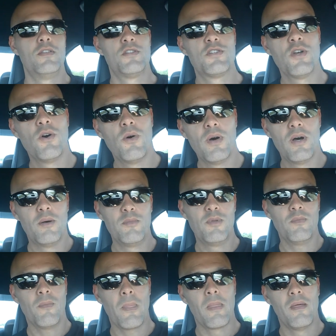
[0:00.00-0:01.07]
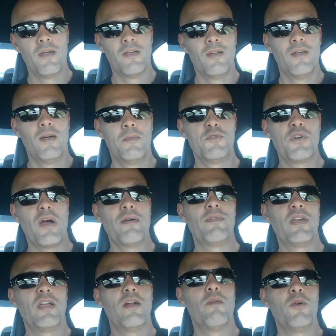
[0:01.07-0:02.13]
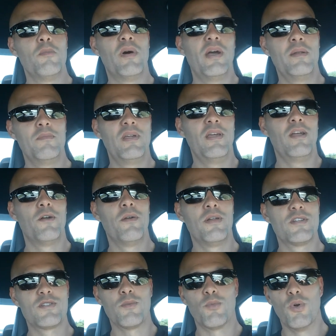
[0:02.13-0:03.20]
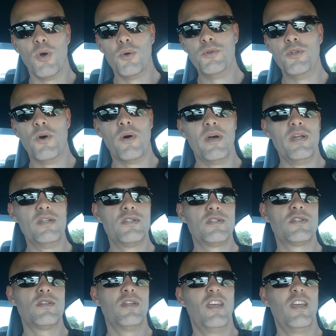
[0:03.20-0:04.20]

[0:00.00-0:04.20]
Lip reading: So driving here, we might be hearing some road noise,